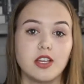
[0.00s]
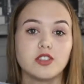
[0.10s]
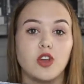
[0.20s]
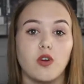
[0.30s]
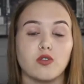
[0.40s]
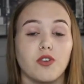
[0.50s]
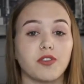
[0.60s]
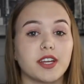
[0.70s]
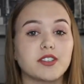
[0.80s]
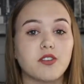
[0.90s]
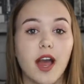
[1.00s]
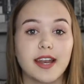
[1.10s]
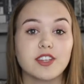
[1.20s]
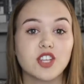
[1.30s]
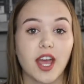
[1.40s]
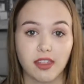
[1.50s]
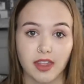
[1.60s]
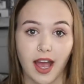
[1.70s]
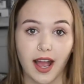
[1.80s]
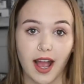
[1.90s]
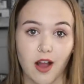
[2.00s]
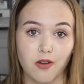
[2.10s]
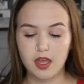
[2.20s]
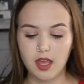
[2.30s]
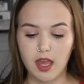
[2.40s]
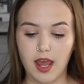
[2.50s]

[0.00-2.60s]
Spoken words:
So don't forget to go ahead and check that out.